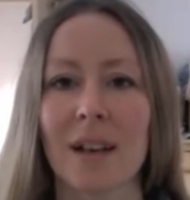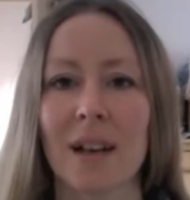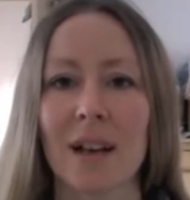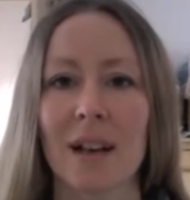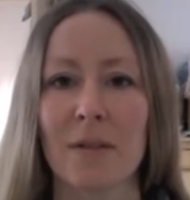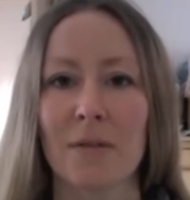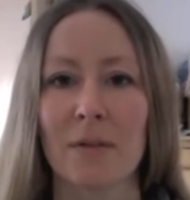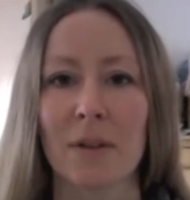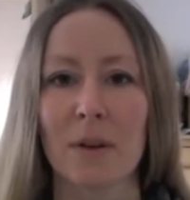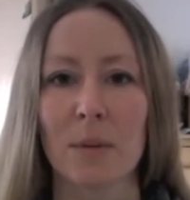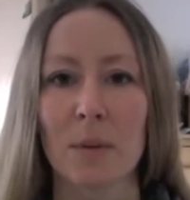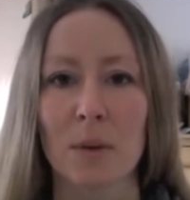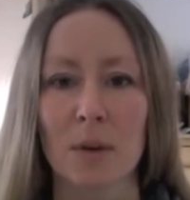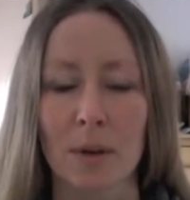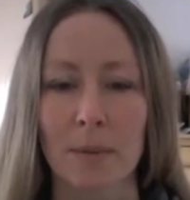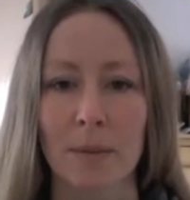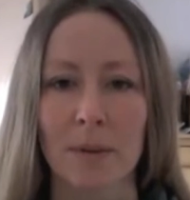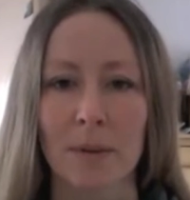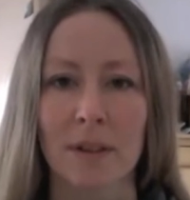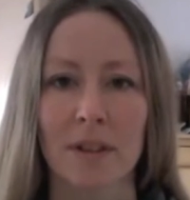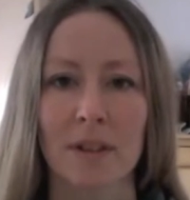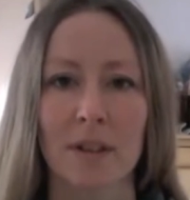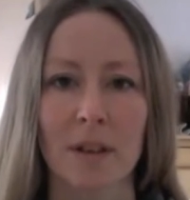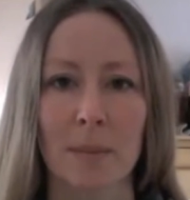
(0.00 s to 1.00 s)
If I walk up
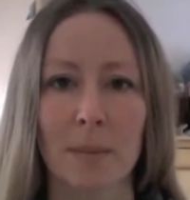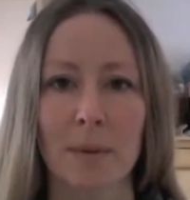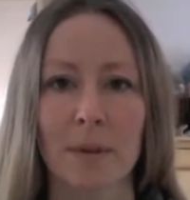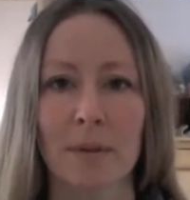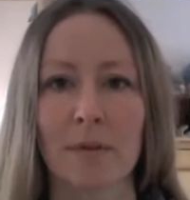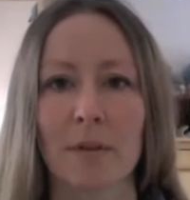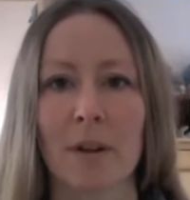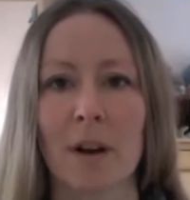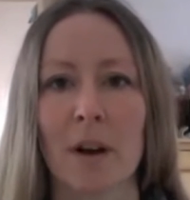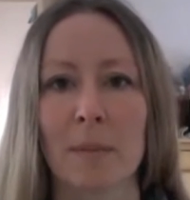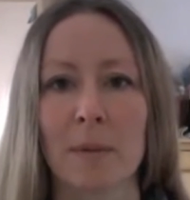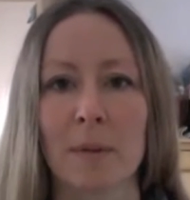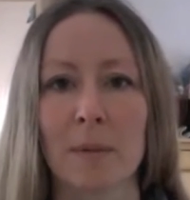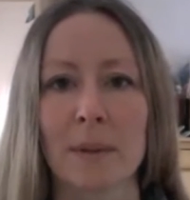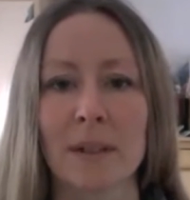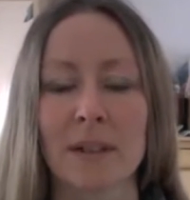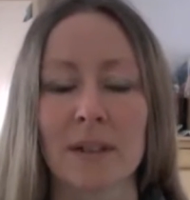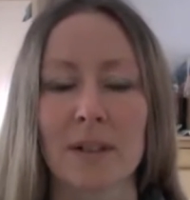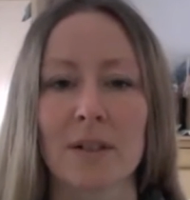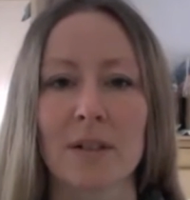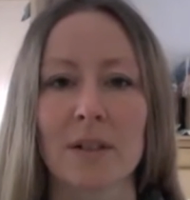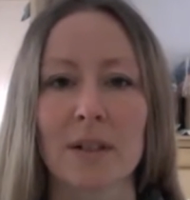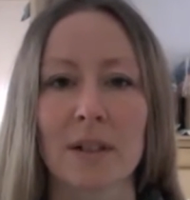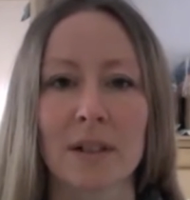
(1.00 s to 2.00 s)
to the top of the farm with my
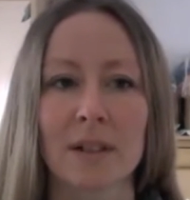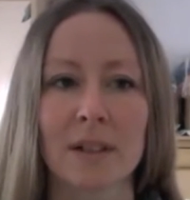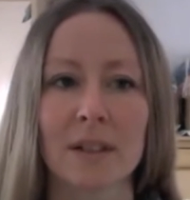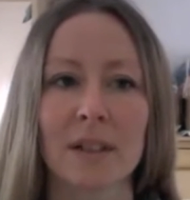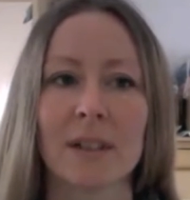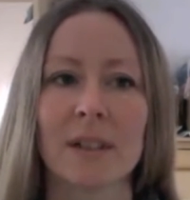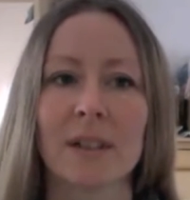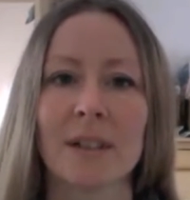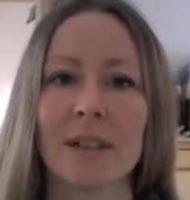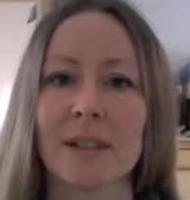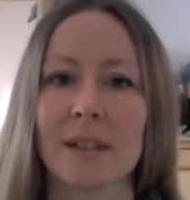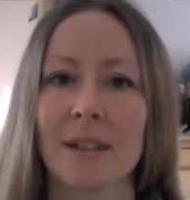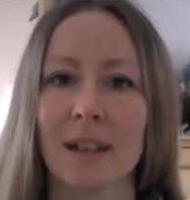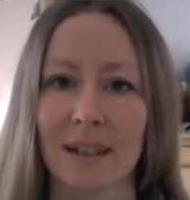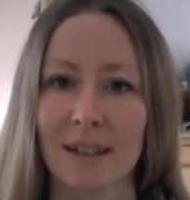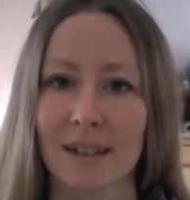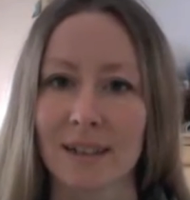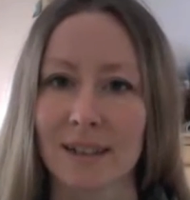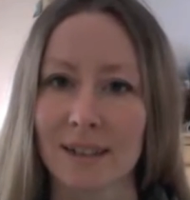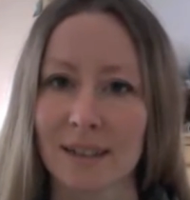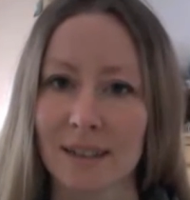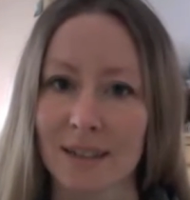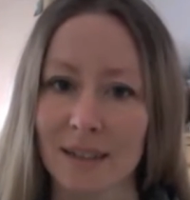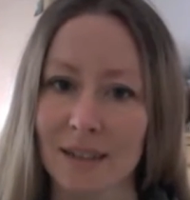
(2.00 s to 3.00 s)
dog, I
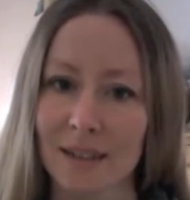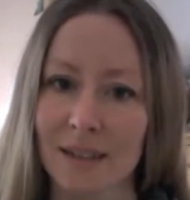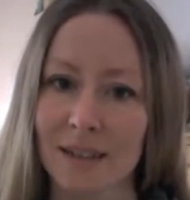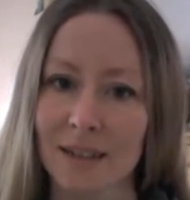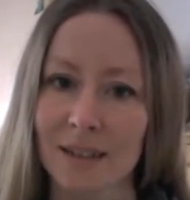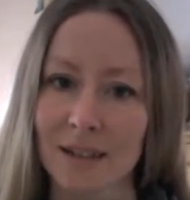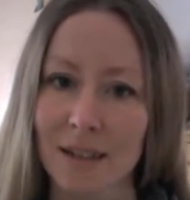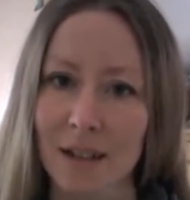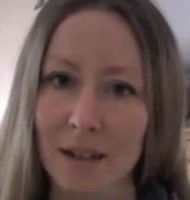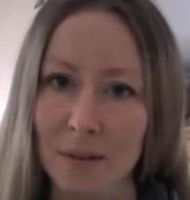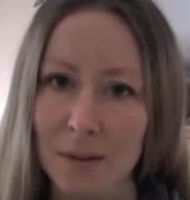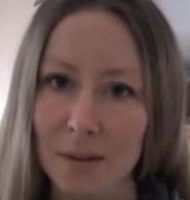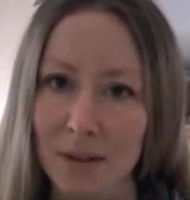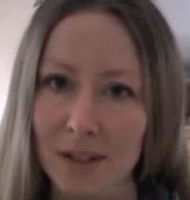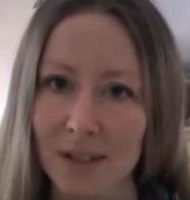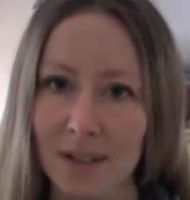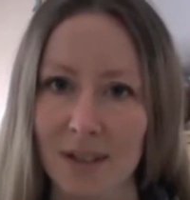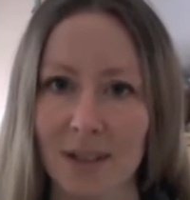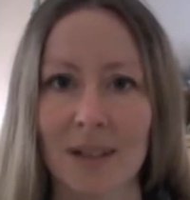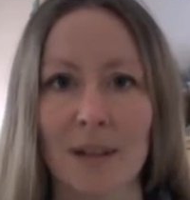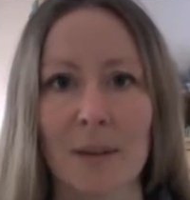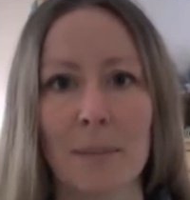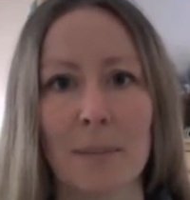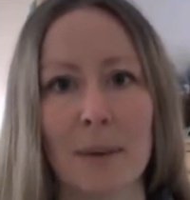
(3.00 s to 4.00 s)
can see
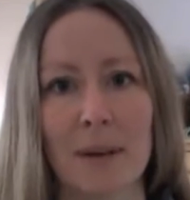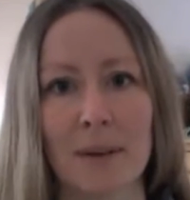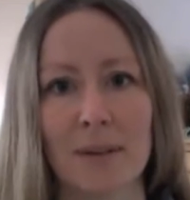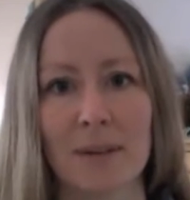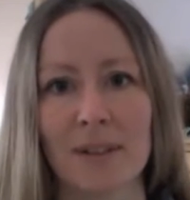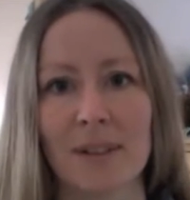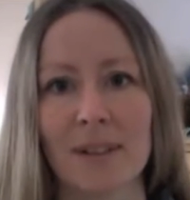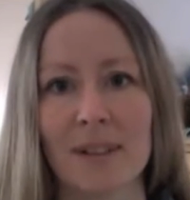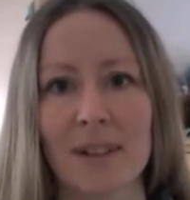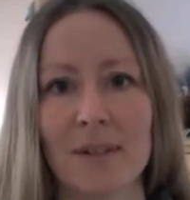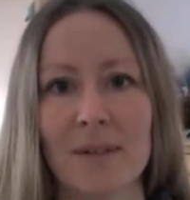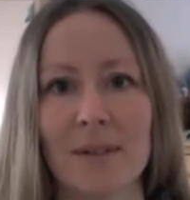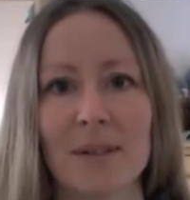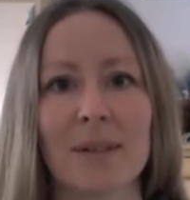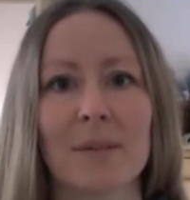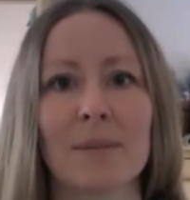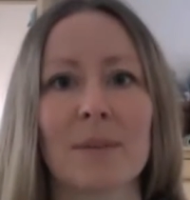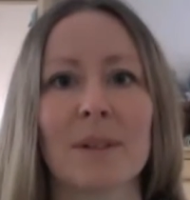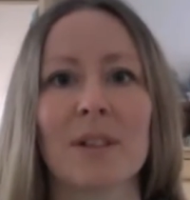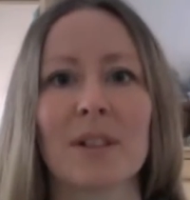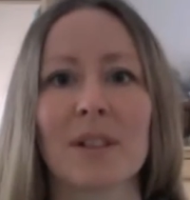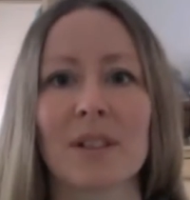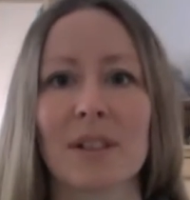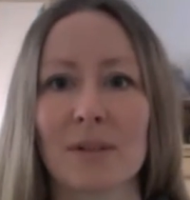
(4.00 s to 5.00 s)
Snowdon, Mount Snowdon,
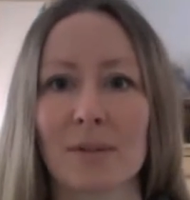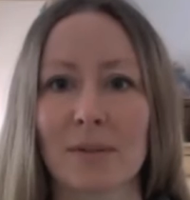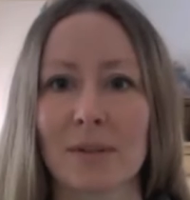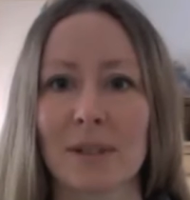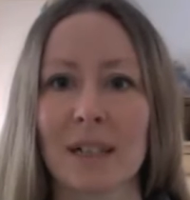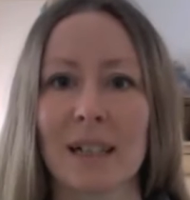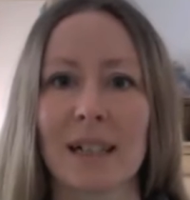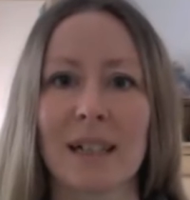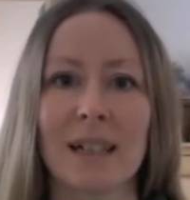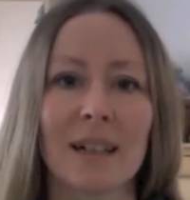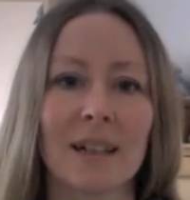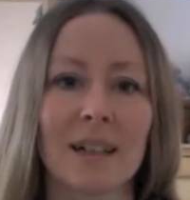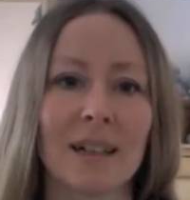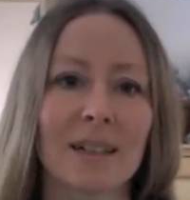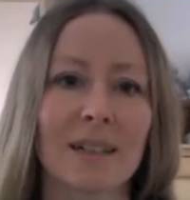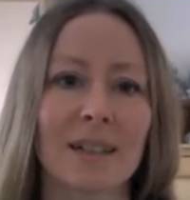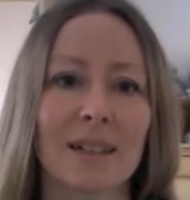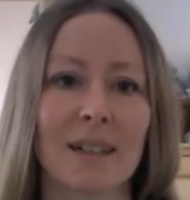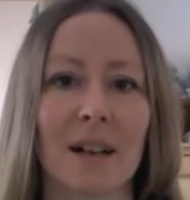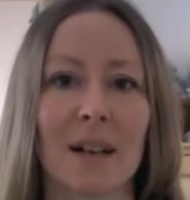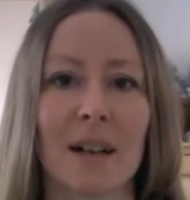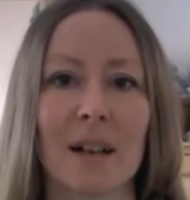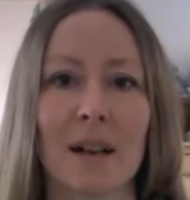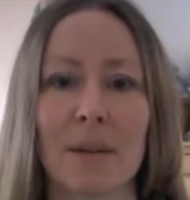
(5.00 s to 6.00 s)
which is really nice,
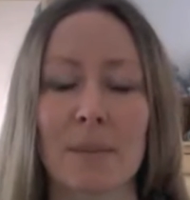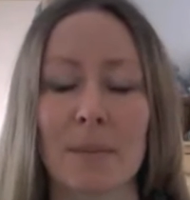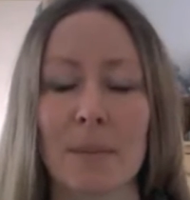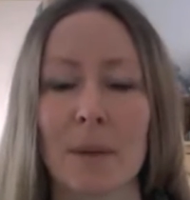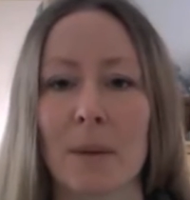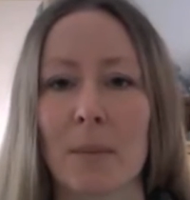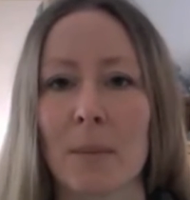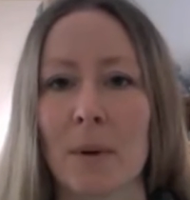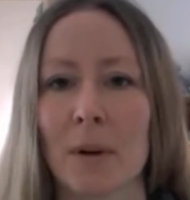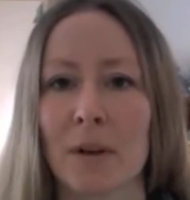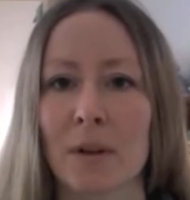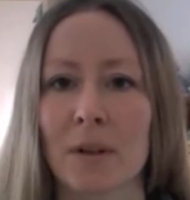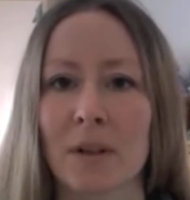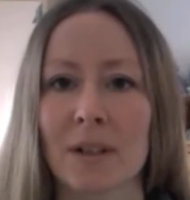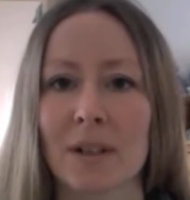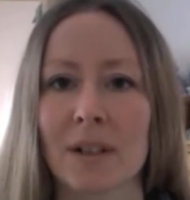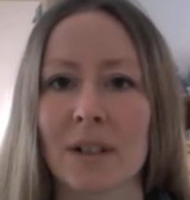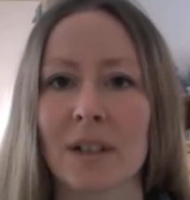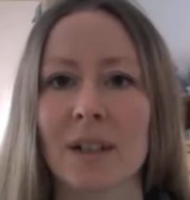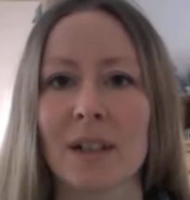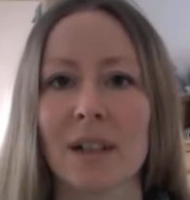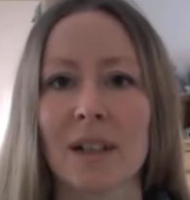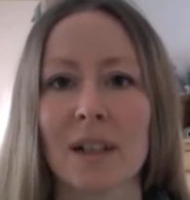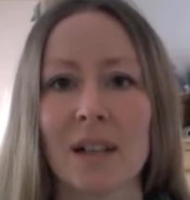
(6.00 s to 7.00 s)
among
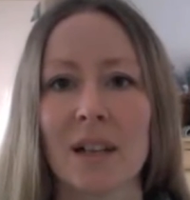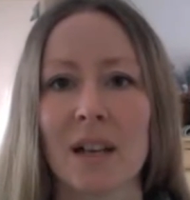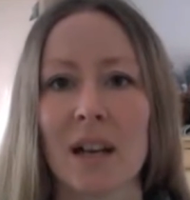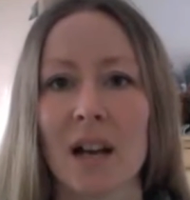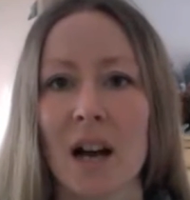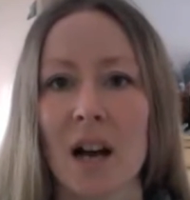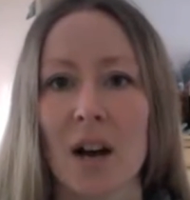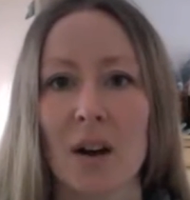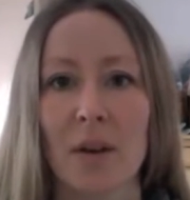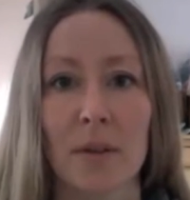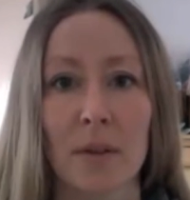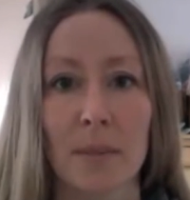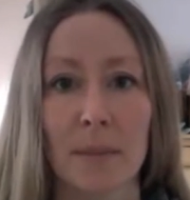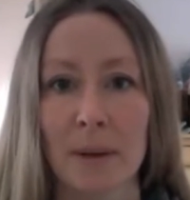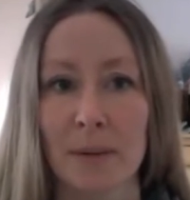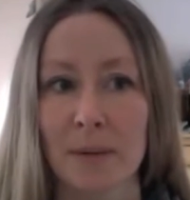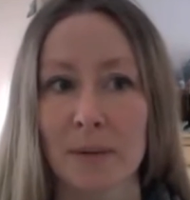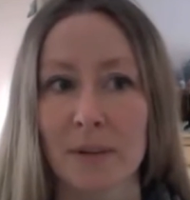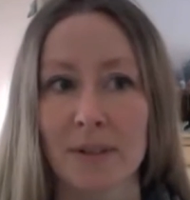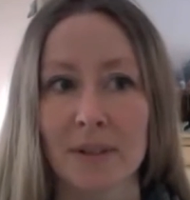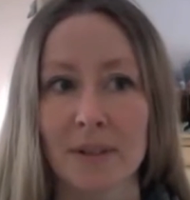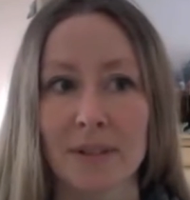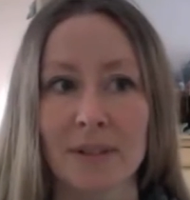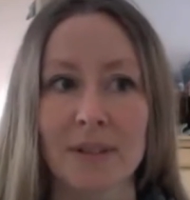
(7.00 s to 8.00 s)
other
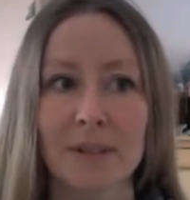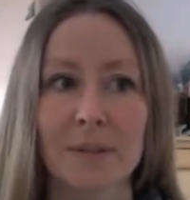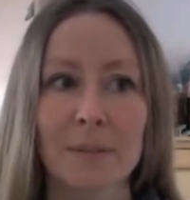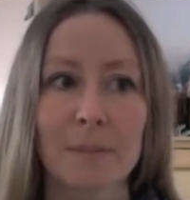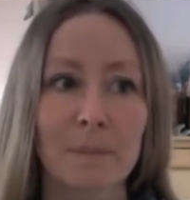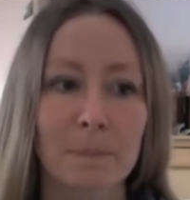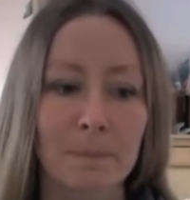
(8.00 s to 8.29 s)
mountains.